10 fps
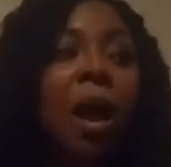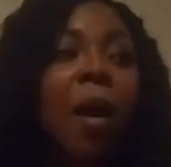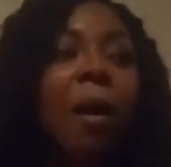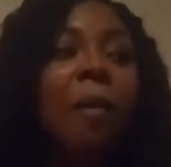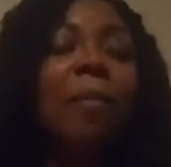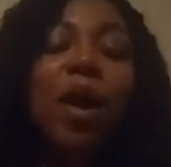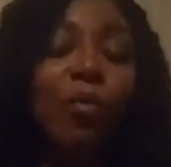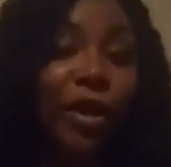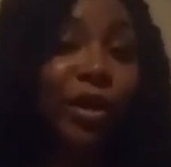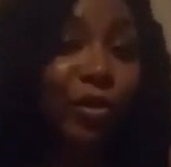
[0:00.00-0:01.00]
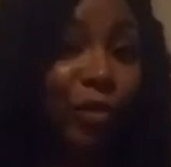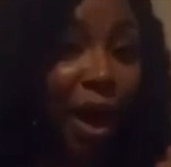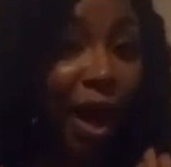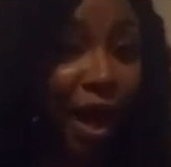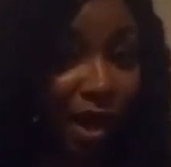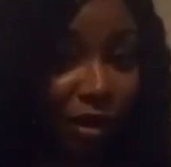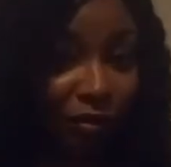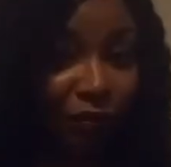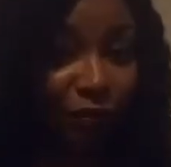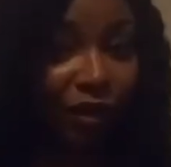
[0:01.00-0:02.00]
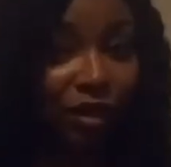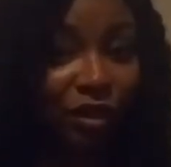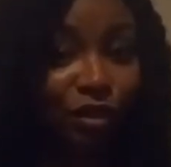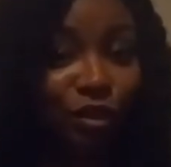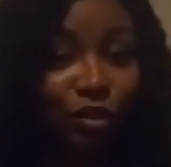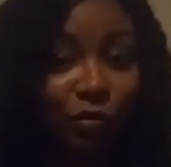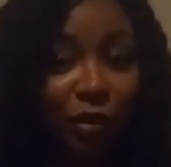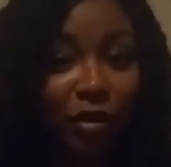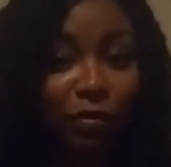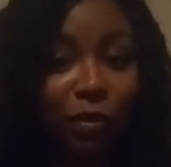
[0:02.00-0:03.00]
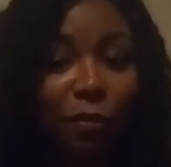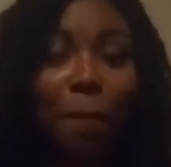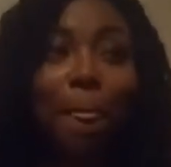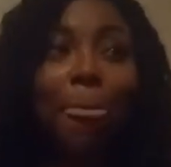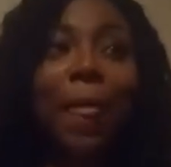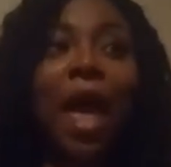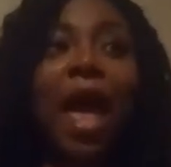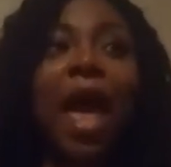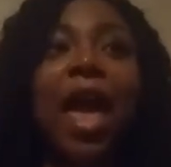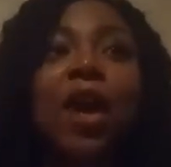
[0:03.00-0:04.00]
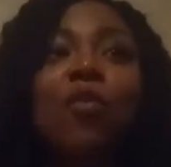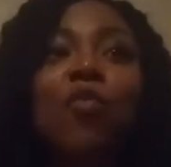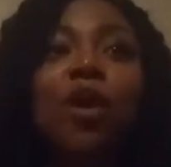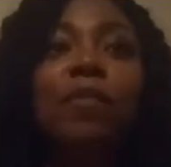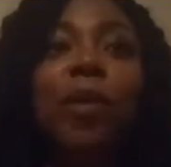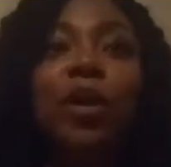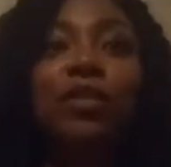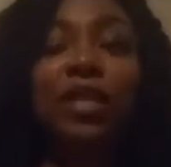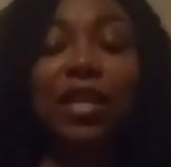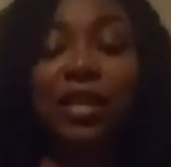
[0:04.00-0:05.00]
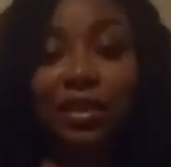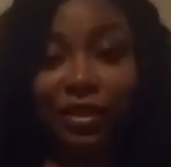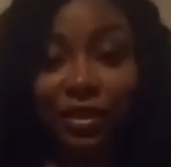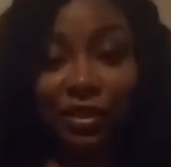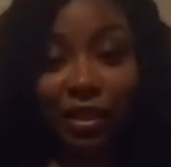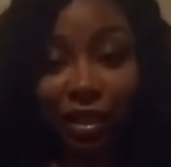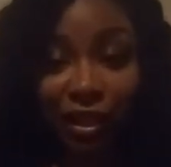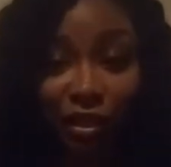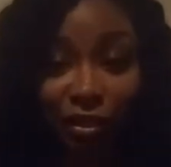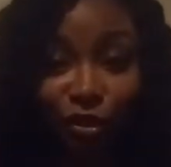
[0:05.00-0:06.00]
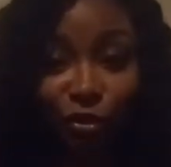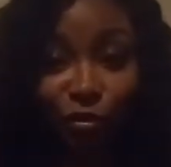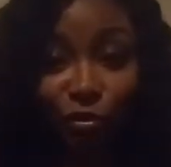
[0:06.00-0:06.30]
But when you have two people and one person is ascending to a